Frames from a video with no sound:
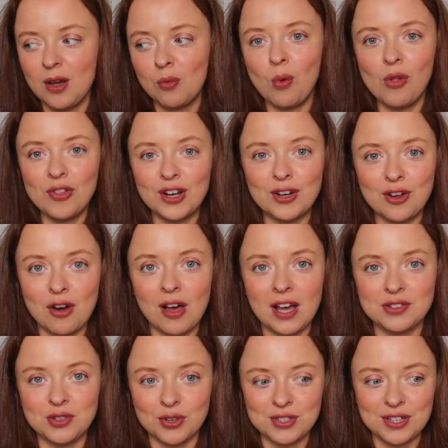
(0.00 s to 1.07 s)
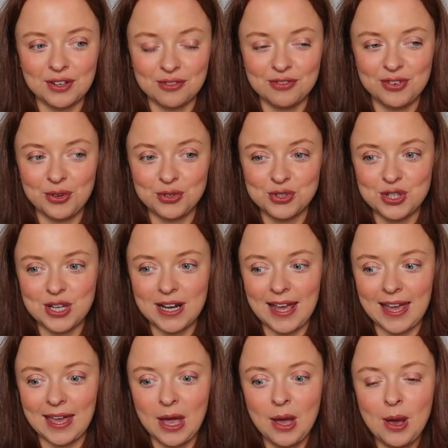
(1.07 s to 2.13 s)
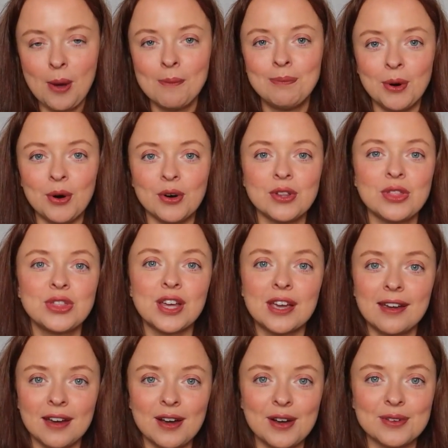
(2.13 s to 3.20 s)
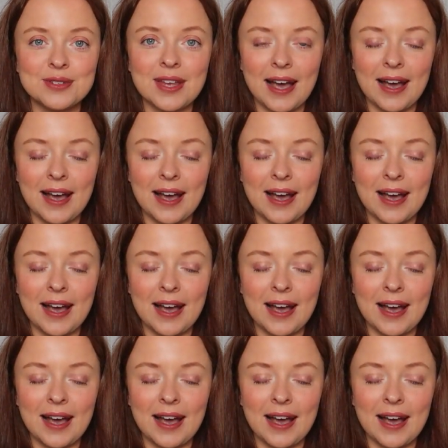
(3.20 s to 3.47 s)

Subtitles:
one that looked like Dottie, unfortunately, but the girls